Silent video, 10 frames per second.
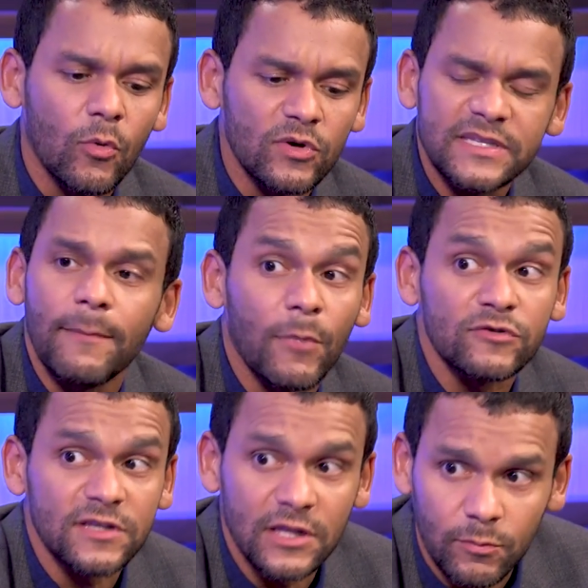Was that
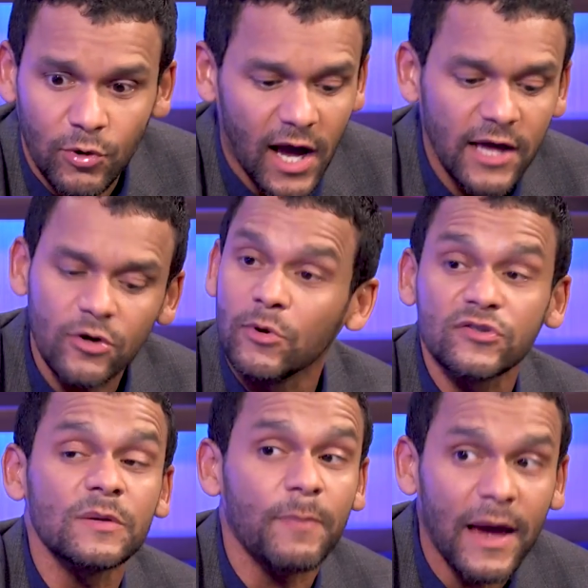mostly LeBron or
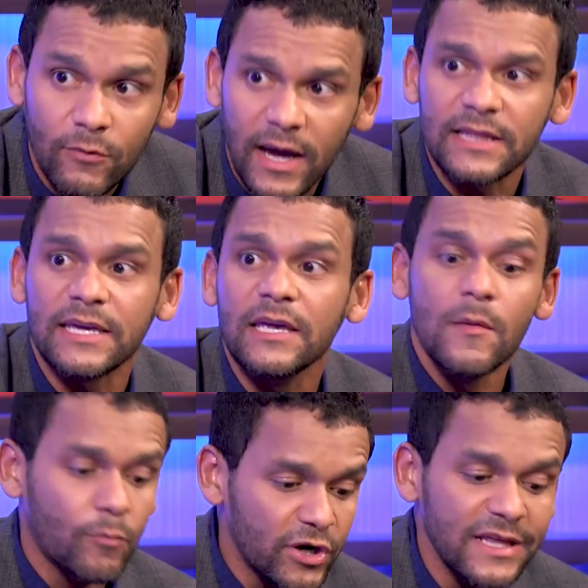mostly Pat Riley
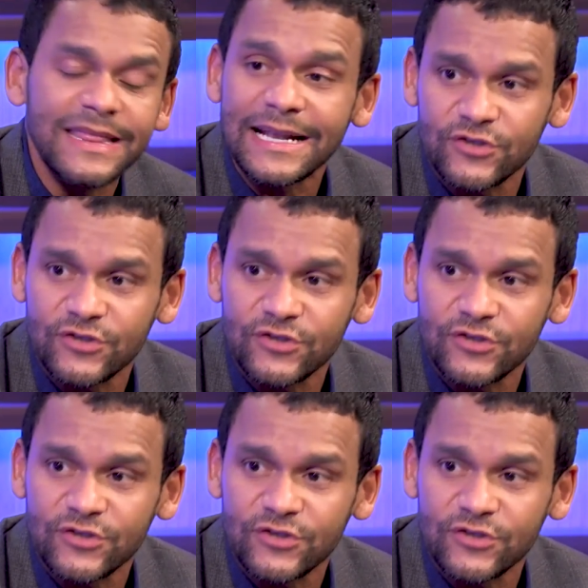putting that?